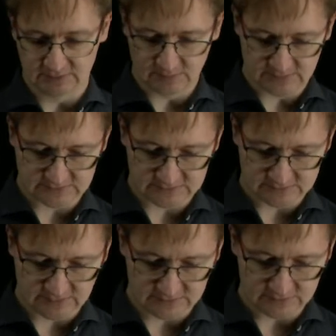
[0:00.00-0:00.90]
what's
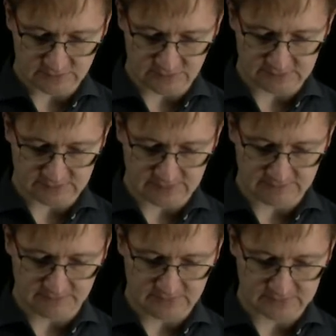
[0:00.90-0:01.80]
done during
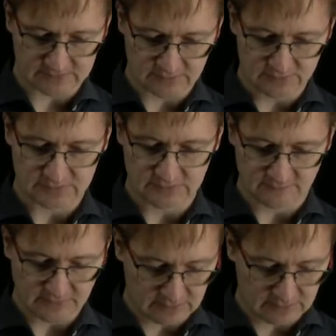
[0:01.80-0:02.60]
the execution of my